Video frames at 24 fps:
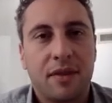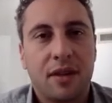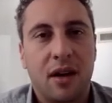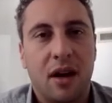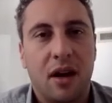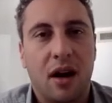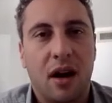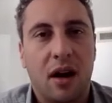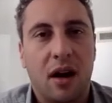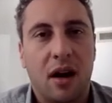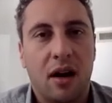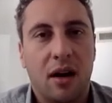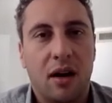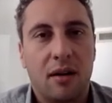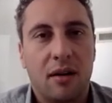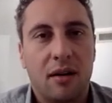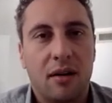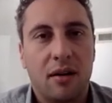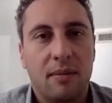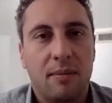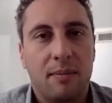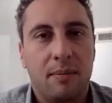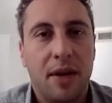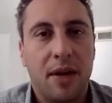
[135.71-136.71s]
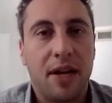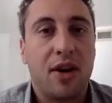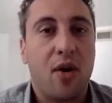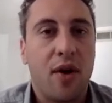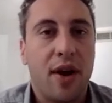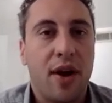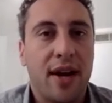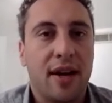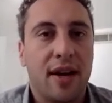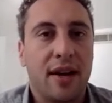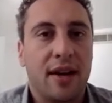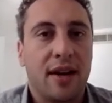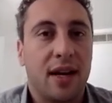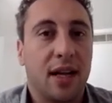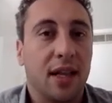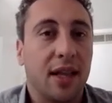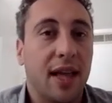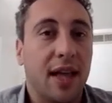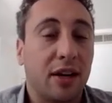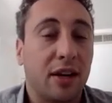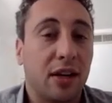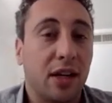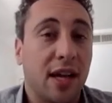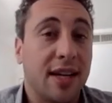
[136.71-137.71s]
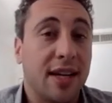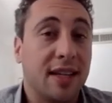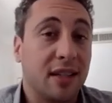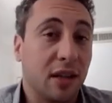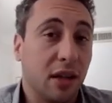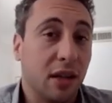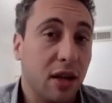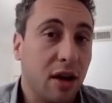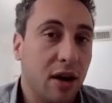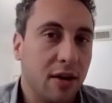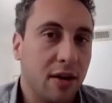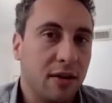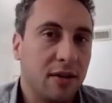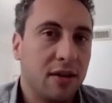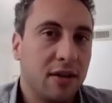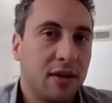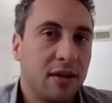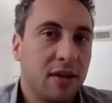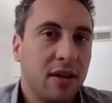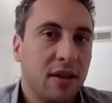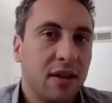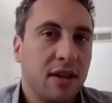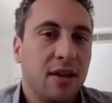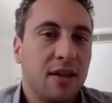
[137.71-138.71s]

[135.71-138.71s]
our Bitcoin collateralized loans.